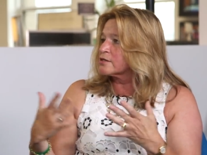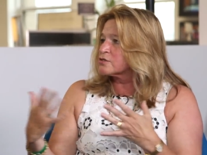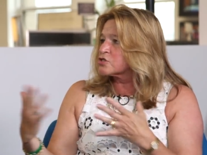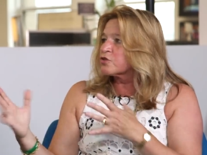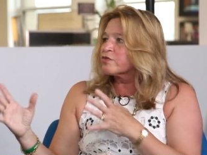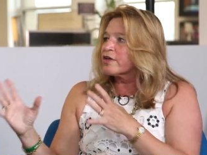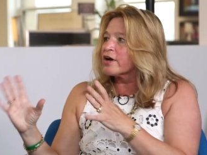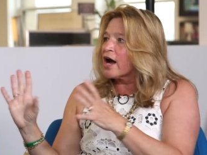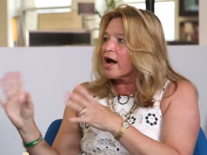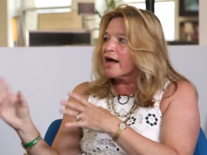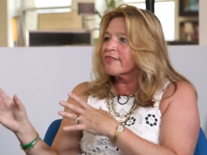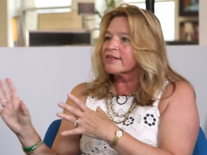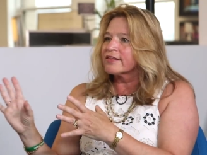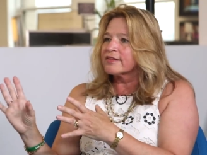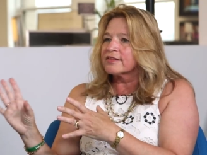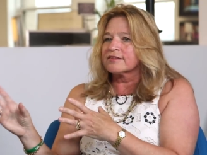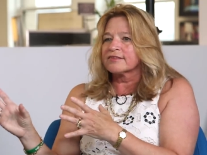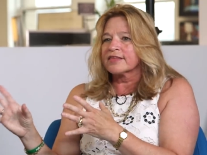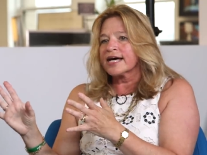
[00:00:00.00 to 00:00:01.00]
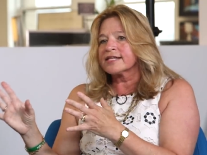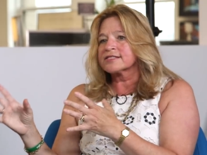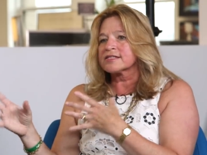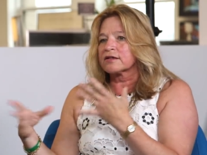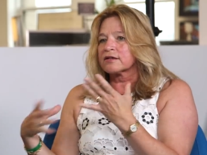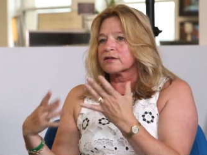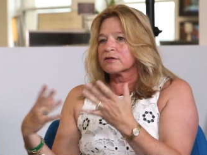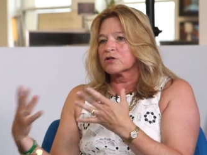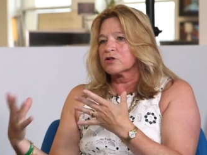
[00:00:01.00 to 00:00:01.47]
And so there, I think
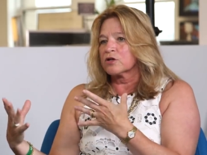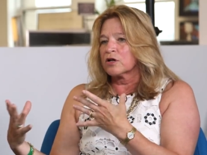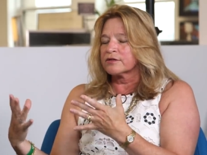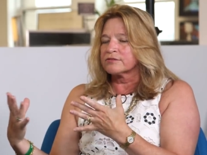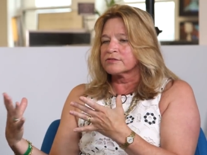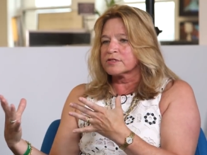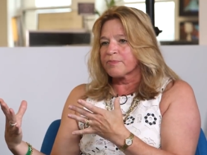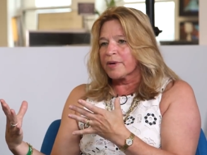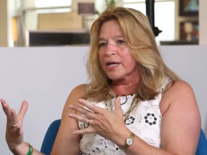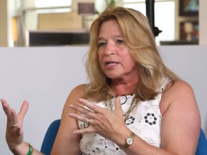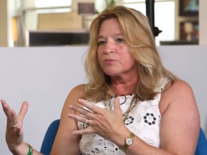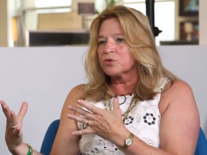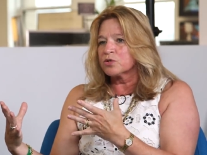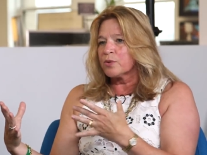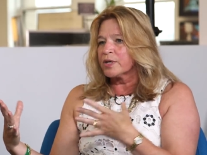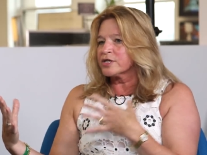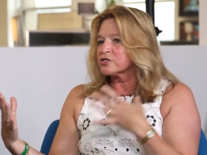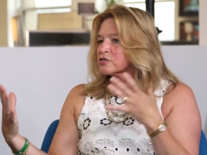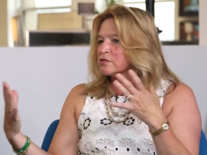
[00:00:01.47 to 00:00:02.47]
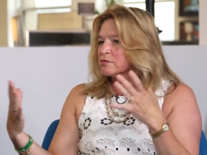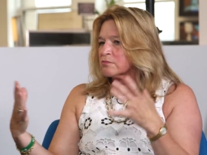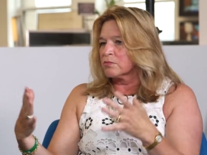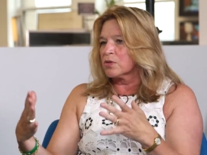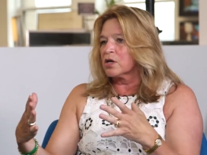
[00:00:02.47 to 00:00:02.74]
that's a, a debatable question.